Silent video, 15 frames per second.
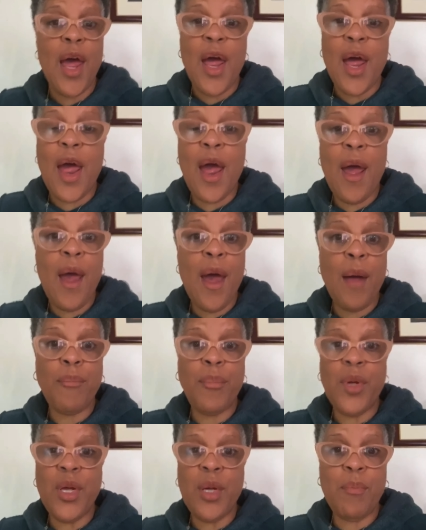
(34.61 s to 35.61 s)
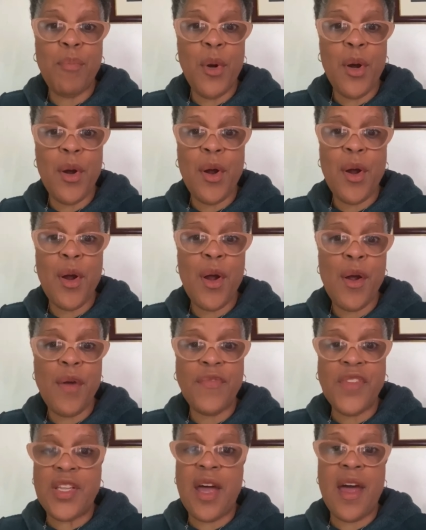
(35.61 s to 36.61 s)
Happy
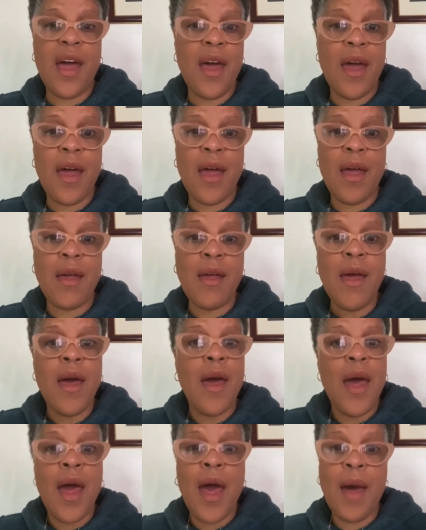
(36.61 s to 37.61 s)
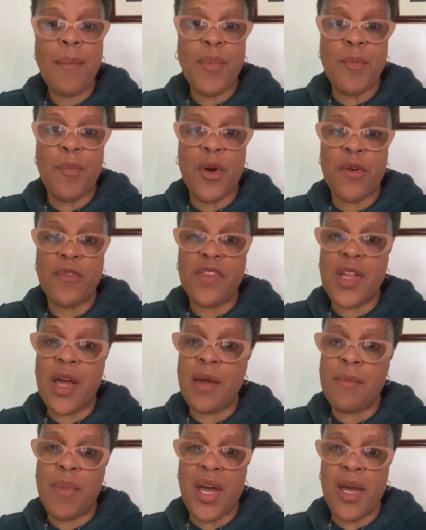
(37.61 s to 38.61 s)
birthday, happy birthday,
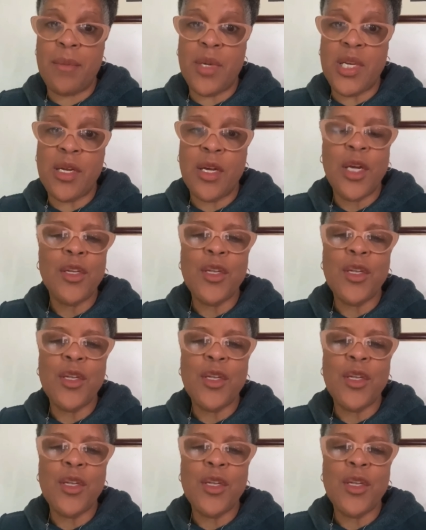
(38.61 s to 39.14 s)
baby.